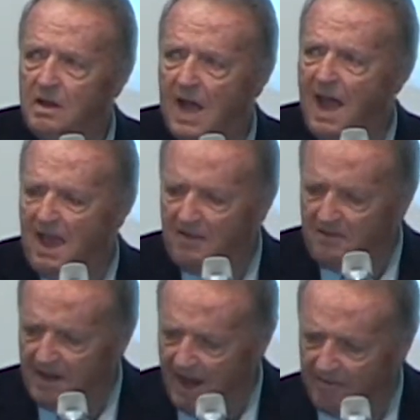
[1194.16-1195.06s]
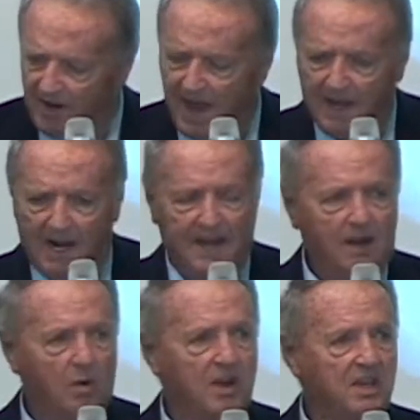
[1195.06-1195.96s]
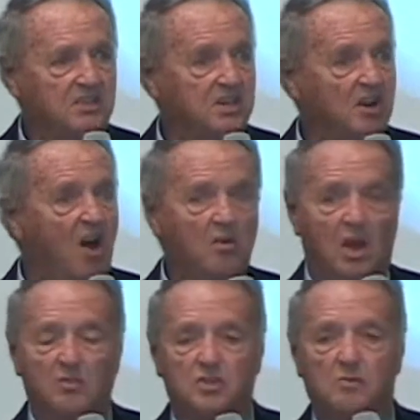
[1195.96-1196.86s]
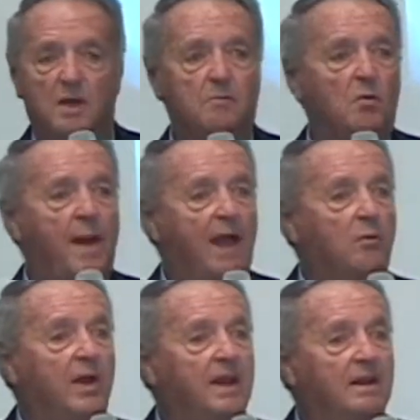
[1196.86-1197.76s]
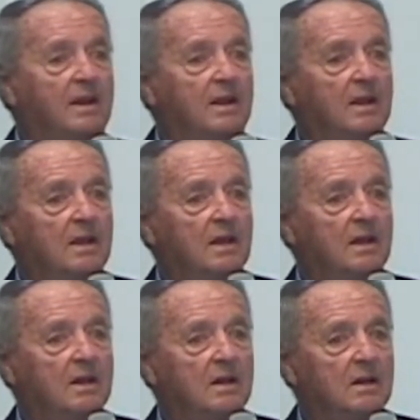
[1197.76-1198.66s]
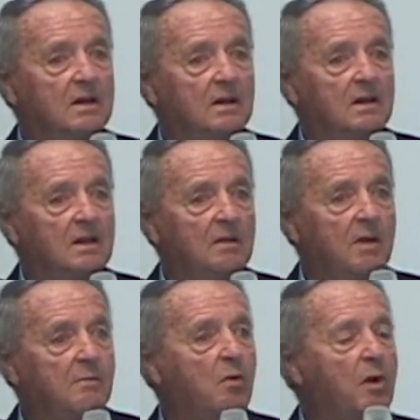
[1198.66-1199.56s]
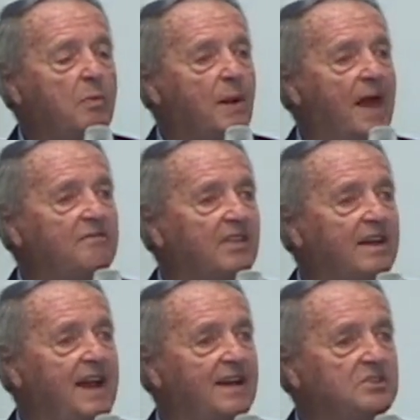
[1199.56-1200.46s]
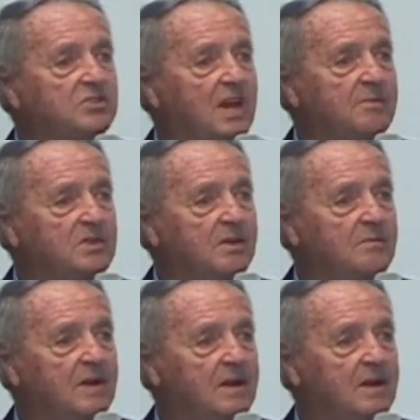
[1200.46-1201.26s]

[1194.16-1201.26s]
I have never gotten a letter where a kid says, "Oh, Coach, you remember back when?" Remember when we played for the national championship?